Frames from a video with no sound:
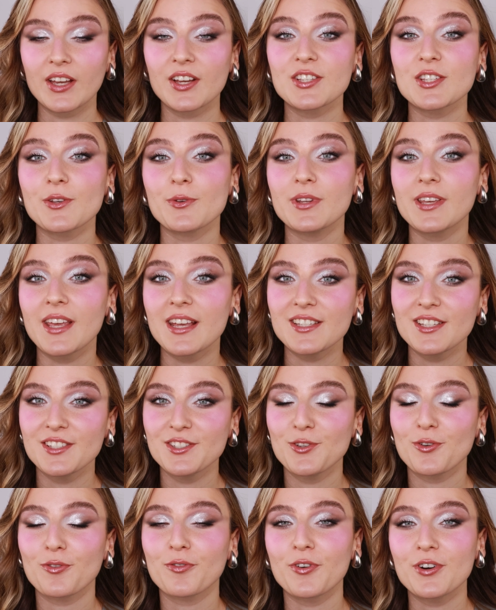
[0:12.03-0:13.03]
So in case
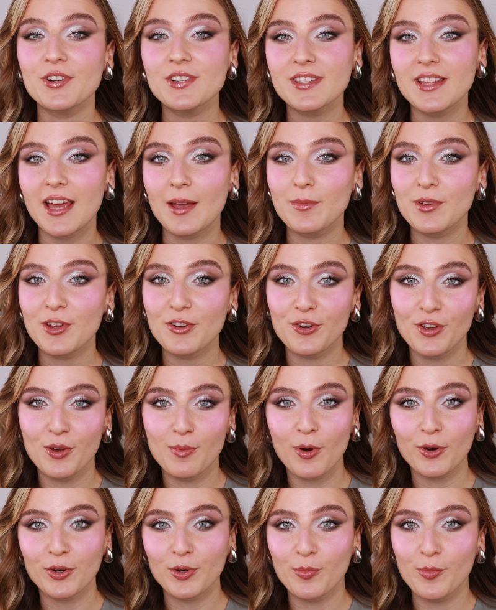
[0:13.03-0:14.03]
it's your first time hearing
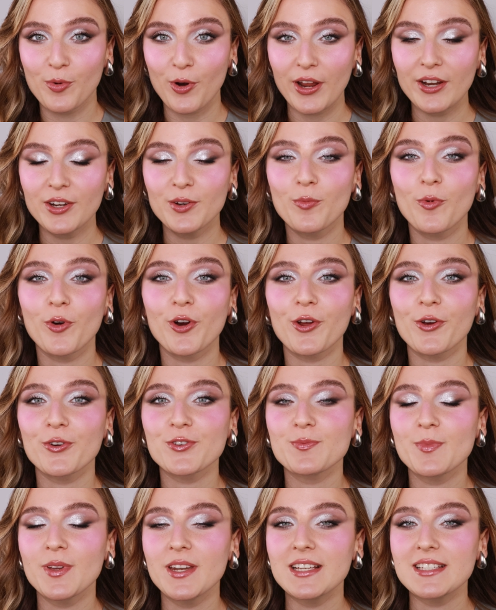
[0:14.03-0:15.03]
about the brand, Moira
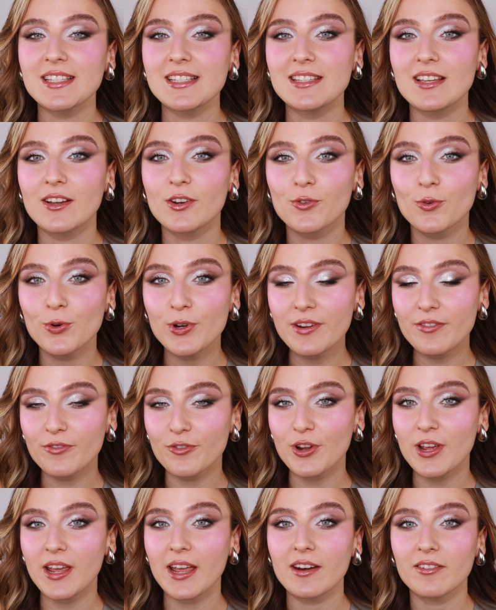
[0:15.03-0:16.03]
Cosmetics is a
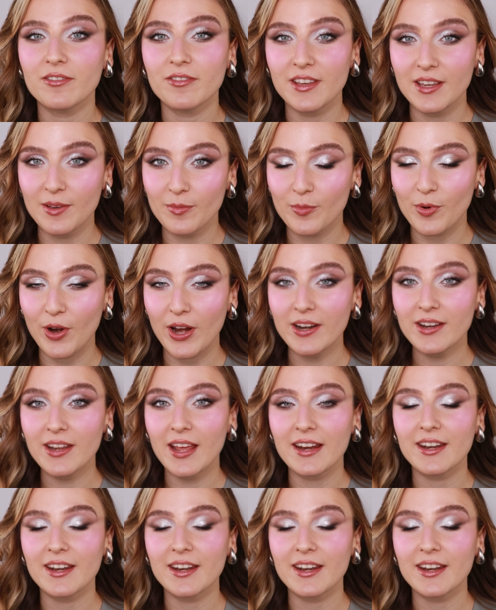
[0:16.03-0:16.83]
cruelty-free and vegan brand,